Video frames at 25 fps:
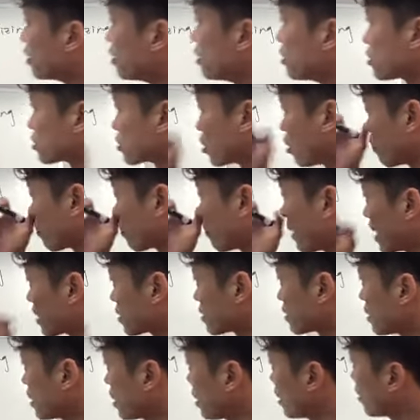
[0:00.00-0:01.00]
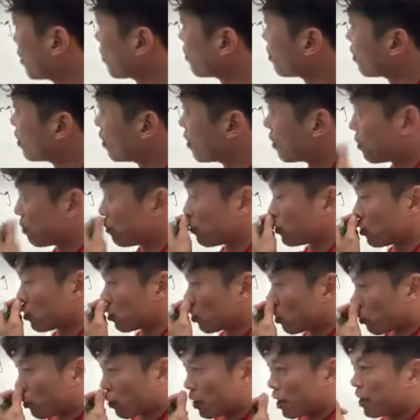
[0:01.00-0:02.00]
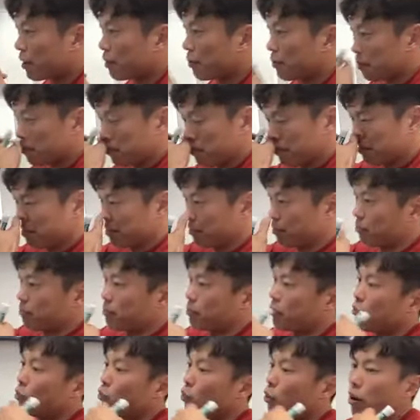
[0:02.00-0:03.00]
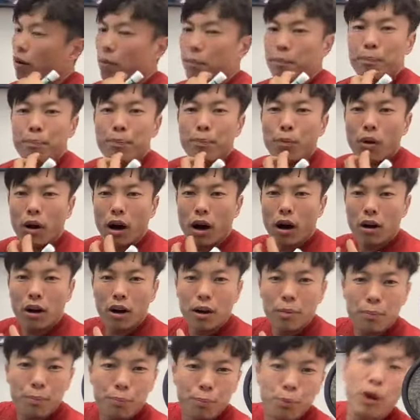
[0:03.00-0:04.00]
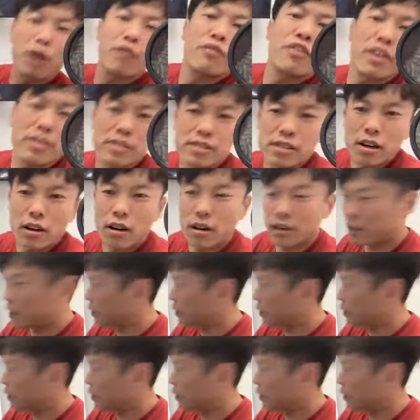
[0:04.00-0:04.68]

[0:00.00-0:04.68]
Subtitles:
So basically, during our previous talk,